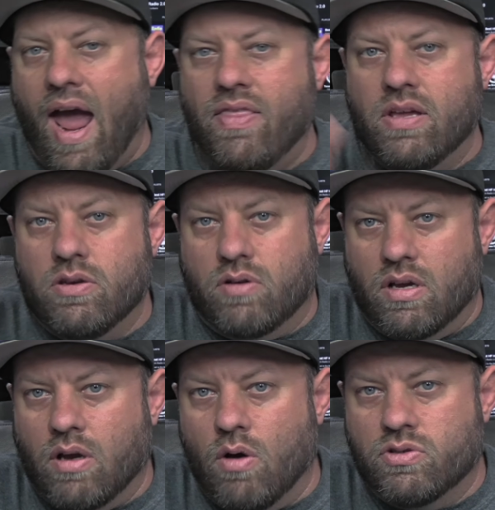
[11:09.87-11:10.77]
and then you
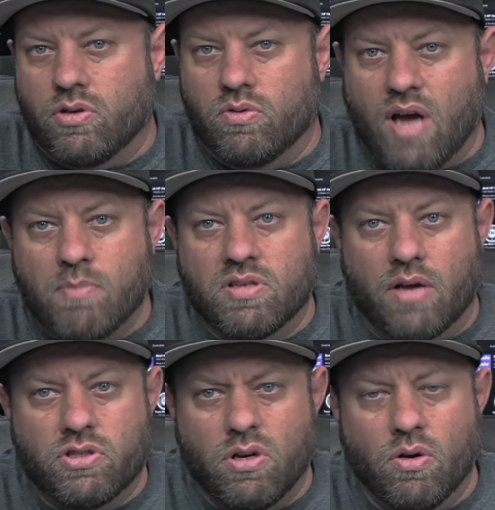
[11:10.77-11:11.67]
can go to time
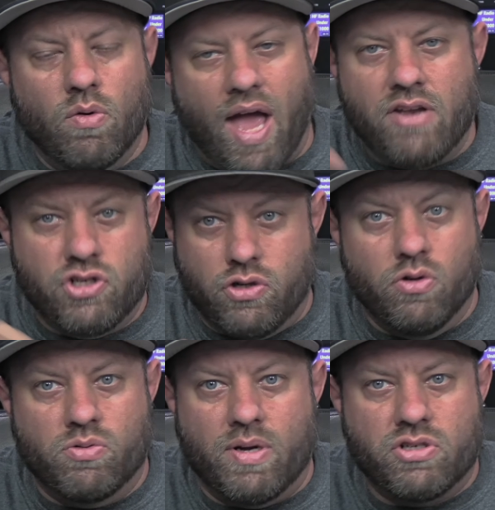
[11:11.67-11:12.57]
slot 2 and
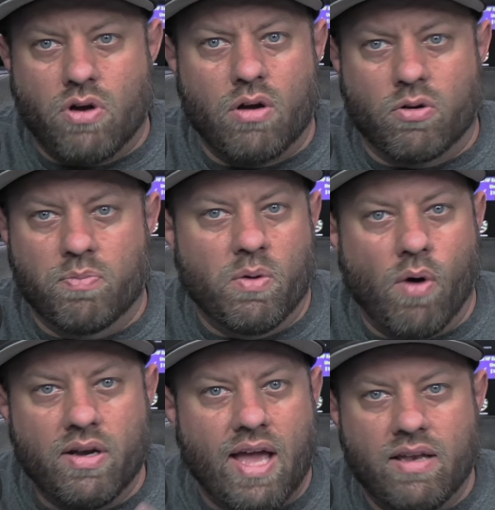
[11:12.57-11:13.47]
choose which talk group you
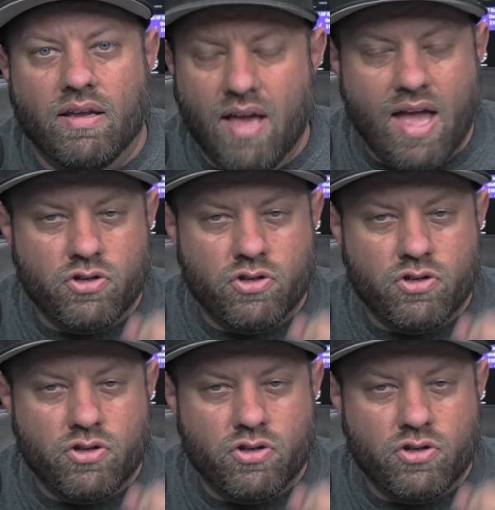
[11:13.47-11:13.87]
want and